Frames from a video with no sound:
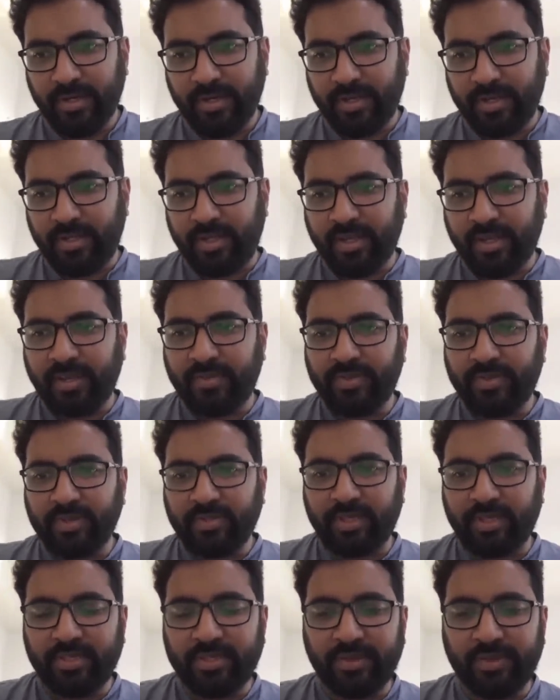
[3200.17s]
That gives you
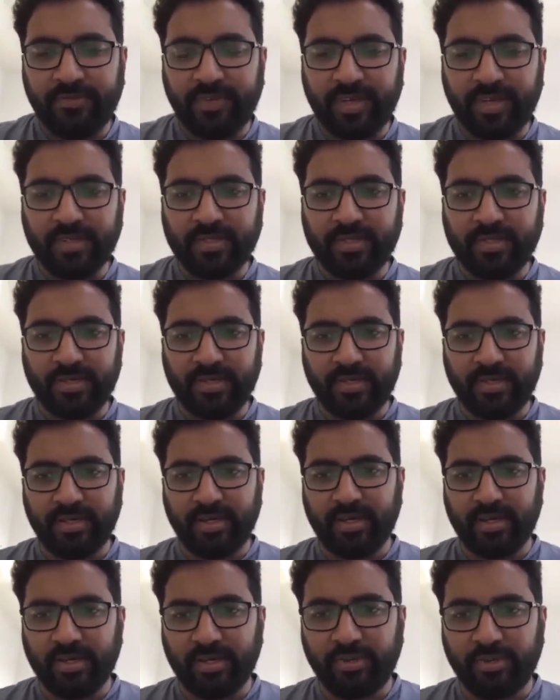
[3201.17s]
a sense of things.
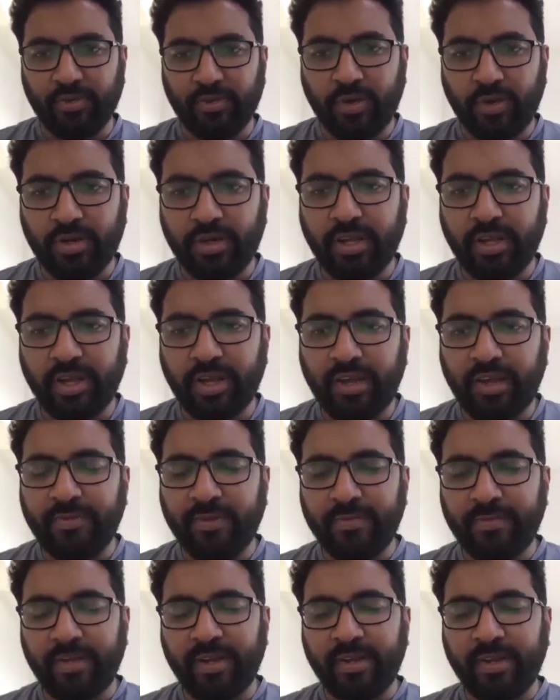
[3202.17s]
Uh, you already
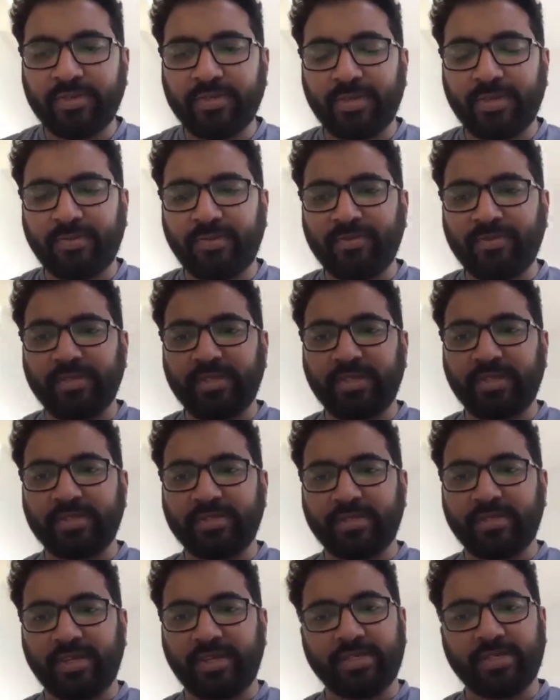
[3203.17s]
are familiar with some of the
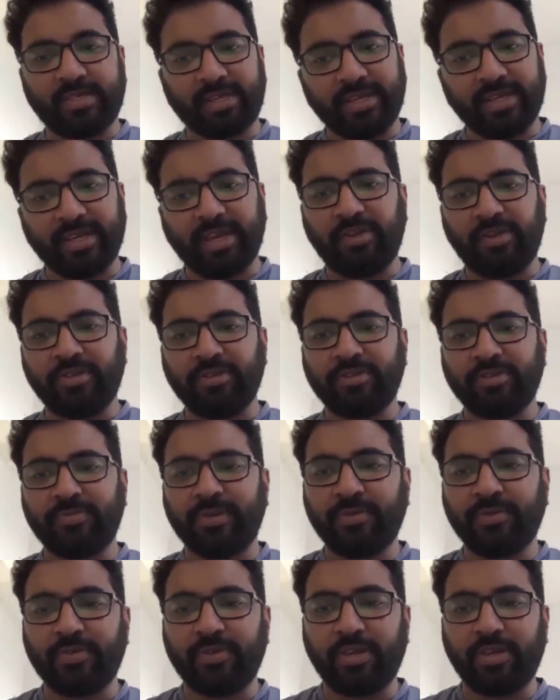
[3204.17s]
things. History can
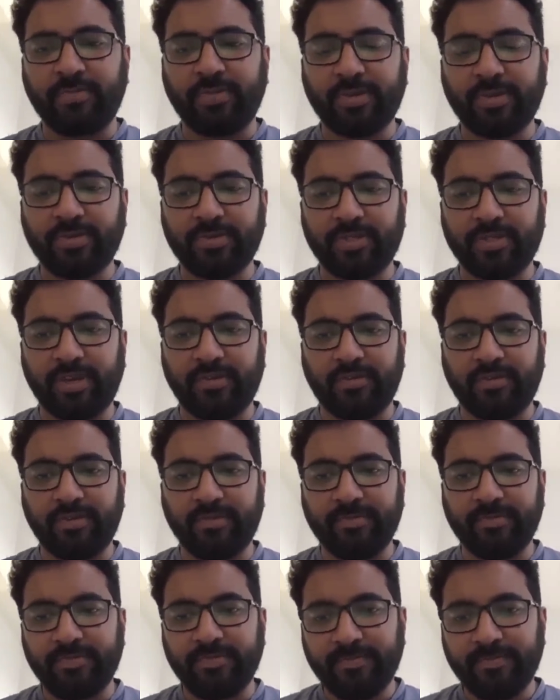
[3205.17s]
also be a good topic to start from.